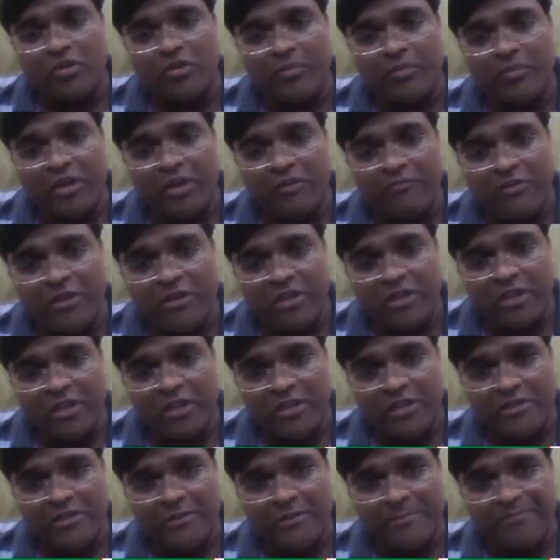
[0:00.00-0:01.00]
So main
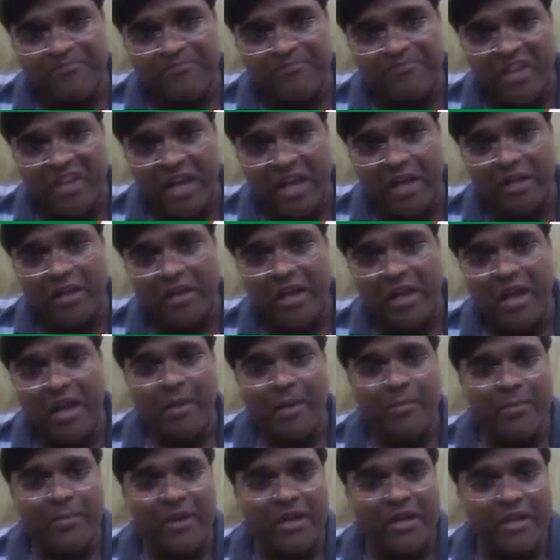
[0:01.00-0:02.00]
thing, the most
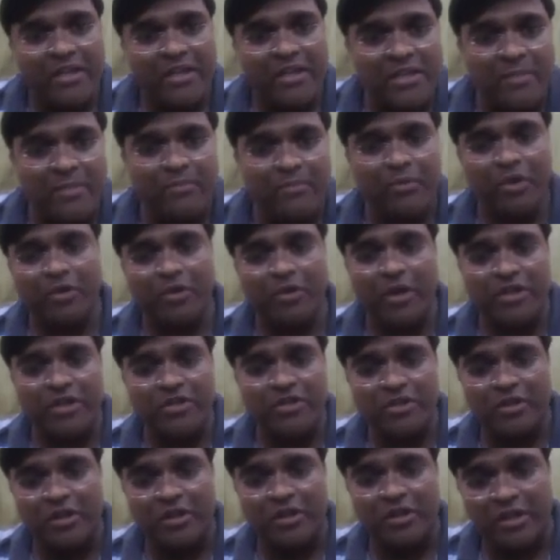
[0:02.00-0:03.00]
important thing, you have to
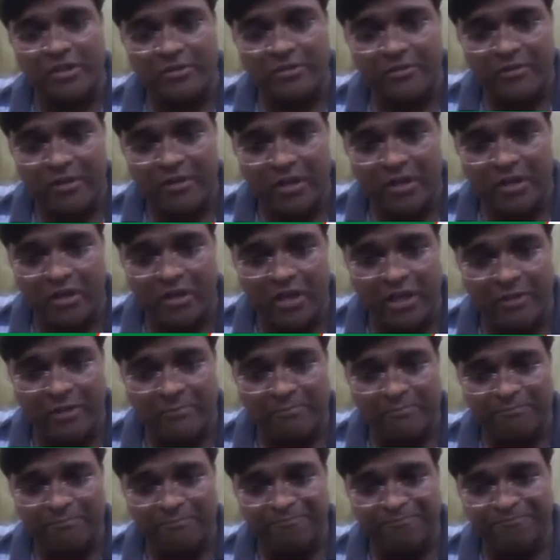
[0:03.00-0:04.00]
plot the domain of
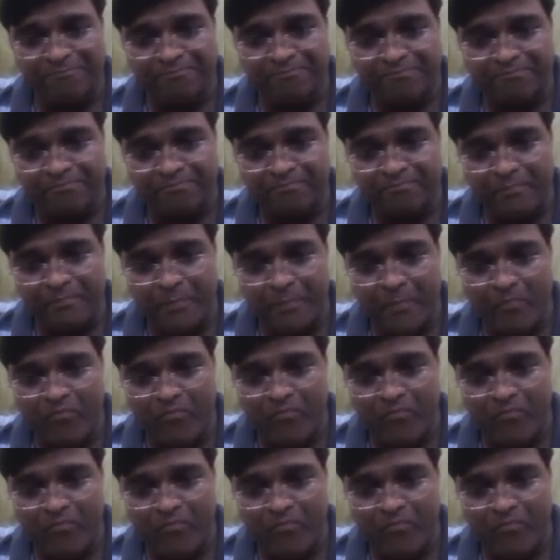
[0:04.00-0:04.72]
integration, right?